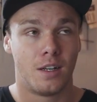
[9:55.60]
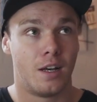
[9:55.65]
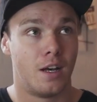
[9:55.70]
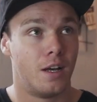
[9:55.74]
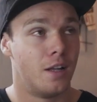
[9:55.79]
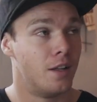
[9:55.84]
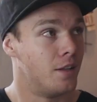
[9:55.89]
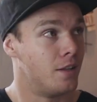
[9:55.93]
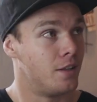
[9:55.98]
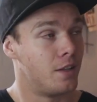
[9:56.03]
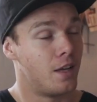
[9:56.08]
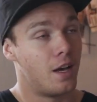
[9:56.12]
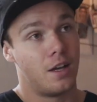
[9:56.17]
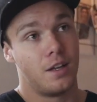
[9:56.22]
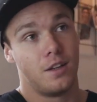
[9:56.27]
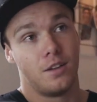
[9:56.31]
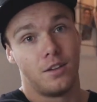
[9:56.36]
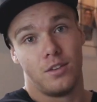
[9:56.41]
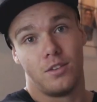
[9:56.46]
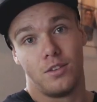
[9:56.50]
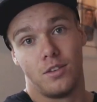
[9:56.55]
And yeah,
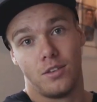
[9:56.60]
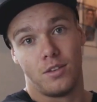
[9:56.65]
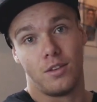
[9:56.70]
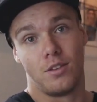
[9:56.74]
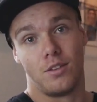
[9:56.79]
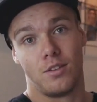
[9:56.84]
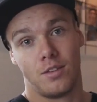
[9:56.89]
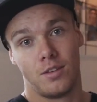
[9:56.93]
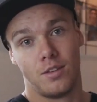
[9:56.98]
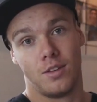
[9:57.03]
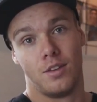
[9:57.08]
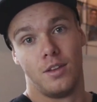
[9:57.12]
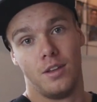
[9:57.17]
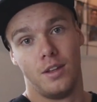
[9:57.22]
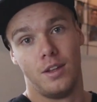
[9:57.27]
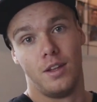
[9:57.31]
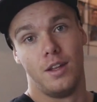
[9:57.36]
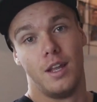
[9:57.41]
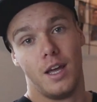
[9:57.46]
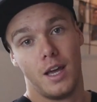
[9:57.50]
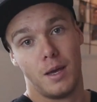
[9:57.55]
this is his
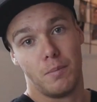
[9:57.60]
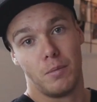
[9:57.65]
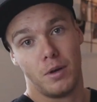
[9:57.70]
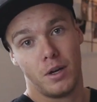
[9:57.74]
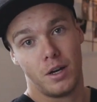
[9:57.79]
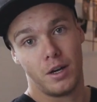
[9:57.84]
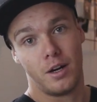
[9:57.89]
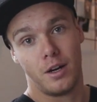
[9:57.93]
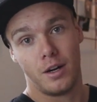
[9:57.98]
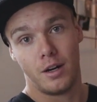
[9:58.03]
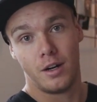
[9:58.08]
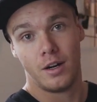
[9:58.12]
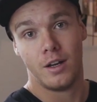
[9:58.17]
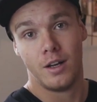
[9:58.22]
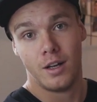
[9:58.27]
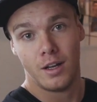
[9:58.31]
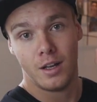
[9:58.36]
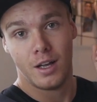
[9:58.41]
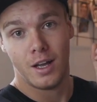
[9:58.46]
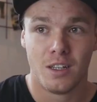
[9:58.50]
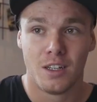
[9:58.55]
name here.
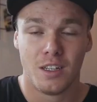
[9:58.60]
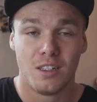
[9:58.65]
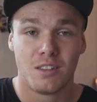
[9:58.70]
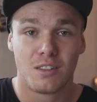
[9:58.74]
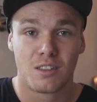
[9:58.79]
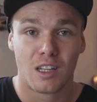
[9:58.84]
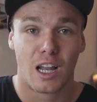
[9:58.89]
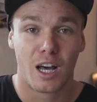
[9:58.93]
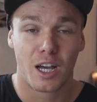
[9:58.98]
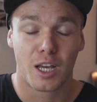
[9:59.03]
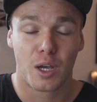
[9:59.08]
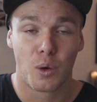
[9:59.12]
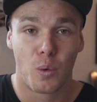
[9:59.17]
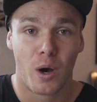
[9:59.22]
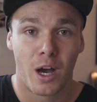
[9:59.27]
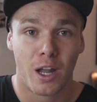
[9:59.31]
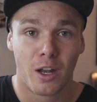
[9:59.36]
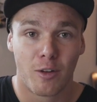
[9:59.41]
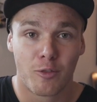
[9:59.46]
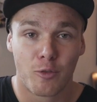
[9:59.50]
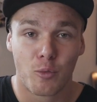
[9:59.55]
He's the lucky
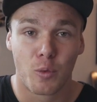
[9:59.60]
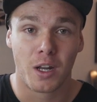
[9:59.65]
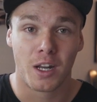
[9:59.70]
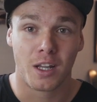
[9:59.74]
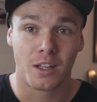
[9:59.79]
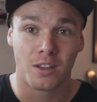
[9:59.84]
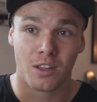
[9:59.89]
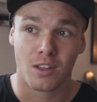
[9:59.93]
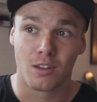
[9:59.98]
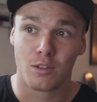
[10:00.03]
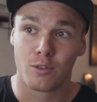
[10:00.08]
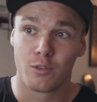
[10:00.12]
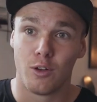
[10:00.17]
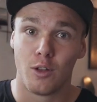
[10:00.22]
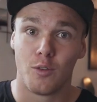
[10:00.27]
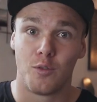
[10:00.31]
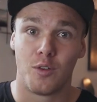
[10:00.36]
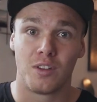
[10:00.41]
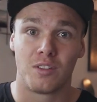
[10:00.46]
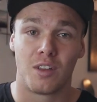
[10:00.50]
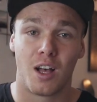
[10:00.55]
one of winning this
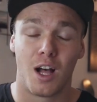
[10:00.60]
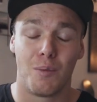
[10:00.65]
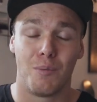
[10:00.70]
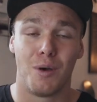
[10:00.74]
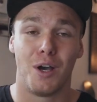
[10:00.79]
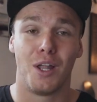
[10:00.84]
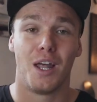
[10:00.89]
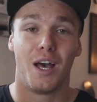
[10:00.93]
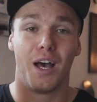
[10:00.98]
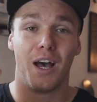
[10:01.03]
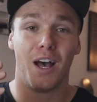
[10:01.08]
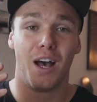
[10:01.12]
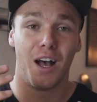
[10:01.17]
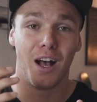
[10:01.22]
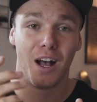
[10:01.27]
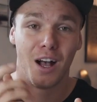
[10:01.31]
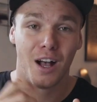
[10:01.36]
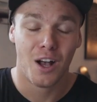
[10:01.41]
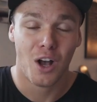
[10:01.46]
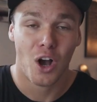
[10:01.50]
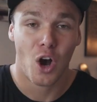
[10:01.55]
full face helmet.
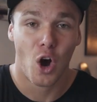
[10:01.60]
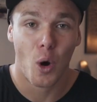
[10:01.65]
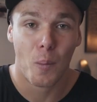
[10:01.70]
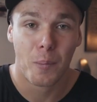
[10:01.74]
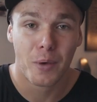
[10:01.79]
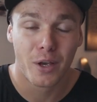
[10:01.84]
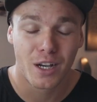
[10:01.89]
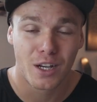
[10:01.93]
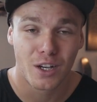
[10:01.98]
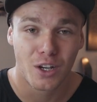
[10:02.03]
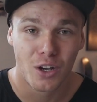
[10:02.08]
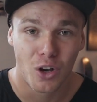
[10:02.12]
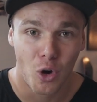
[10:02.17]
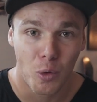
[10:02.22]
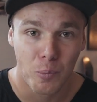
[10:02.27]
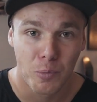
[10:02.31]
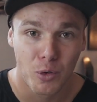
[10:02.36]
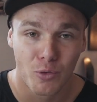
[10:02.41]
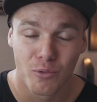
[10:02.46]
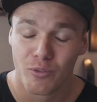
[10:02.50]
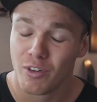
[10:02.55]
Uh, hope you got,
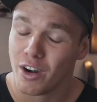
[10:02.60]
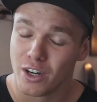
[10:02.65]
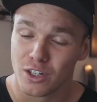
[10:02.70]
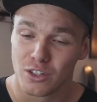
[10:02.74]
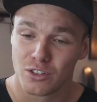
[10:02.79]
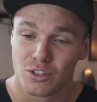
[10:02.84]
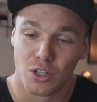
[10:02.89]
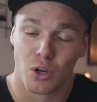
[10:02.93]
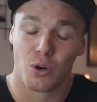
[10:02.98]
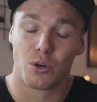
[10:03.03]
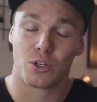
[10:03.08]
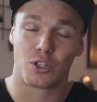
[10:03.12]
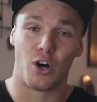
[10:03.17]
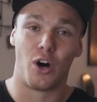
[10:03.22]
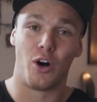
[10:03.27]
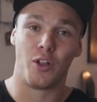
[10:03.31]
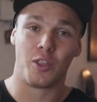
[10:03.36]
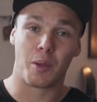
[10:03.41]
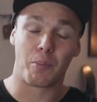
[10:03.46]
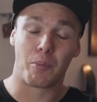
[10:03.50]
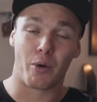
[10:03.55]
hope you're very stoked
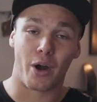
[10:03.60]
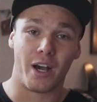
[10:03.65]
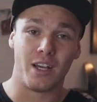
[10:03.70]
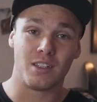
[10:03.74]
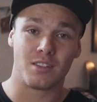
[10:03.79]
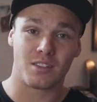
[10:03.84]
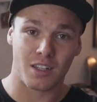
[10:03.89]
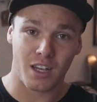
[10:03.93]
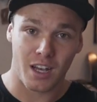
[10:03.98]
on the price.